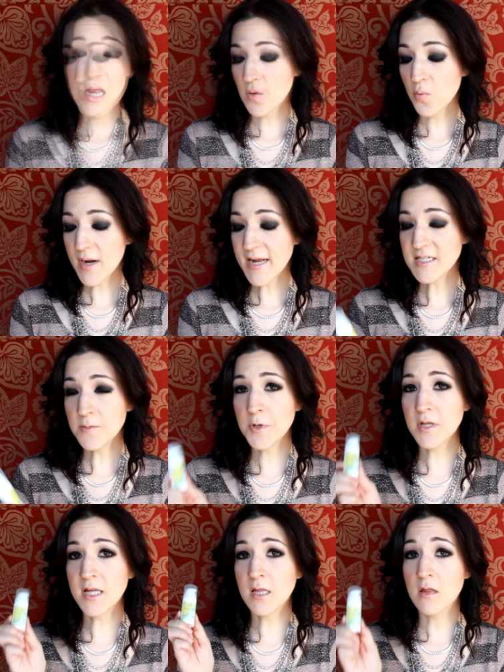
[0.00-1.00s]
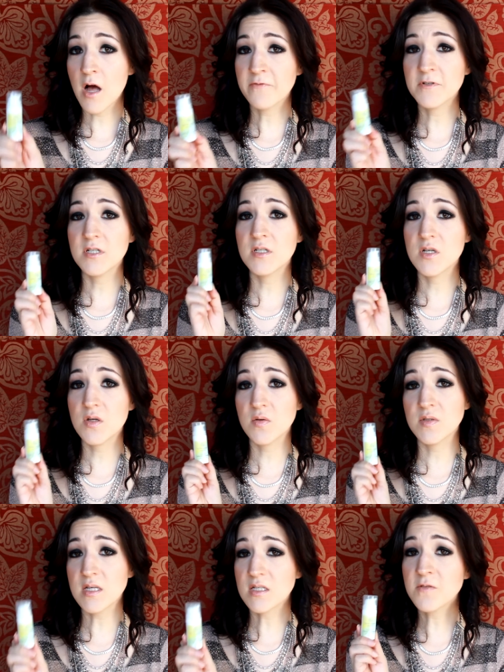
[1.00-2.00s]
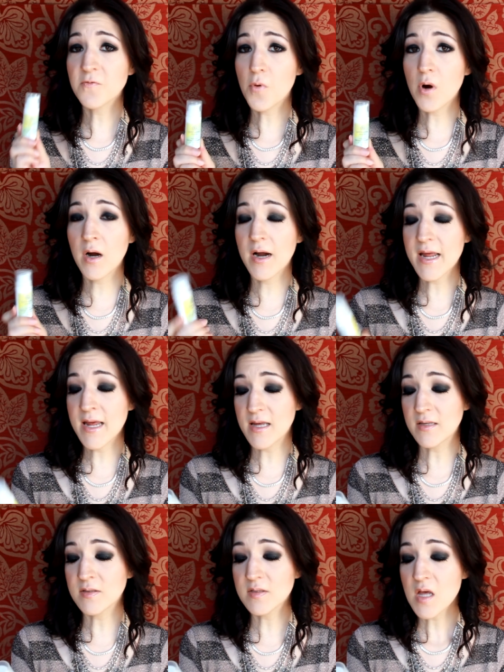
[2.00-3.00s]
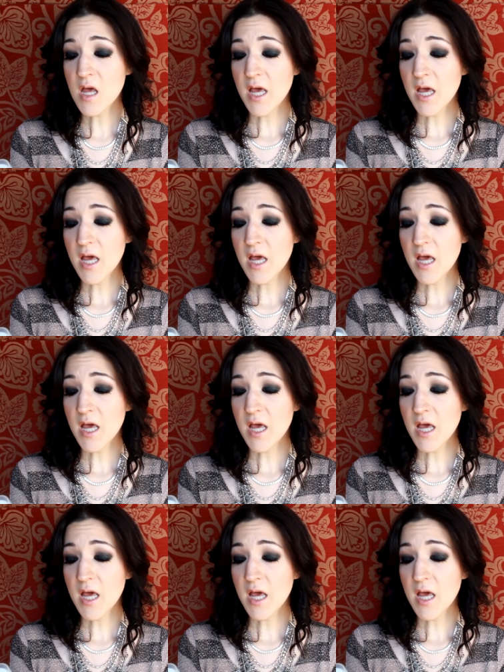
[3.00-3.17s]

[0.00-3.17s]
So what I typically loved to use this for is